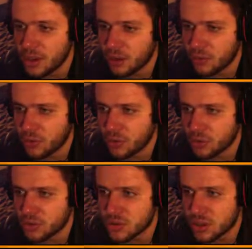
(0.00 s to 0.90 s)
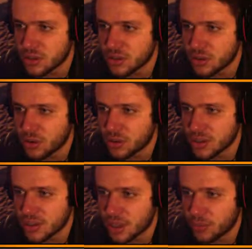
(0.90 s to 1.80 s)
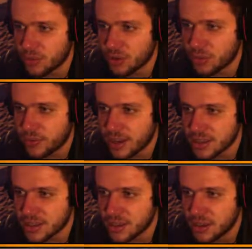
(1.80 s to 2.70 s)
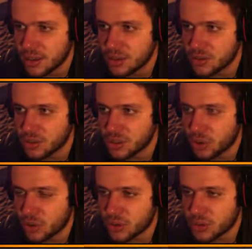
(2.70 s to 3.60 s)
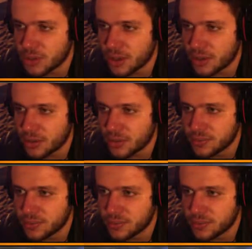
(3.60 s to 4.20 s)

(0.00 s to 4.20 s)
And I'm going to start securing this camp real fast to the immortal spawn.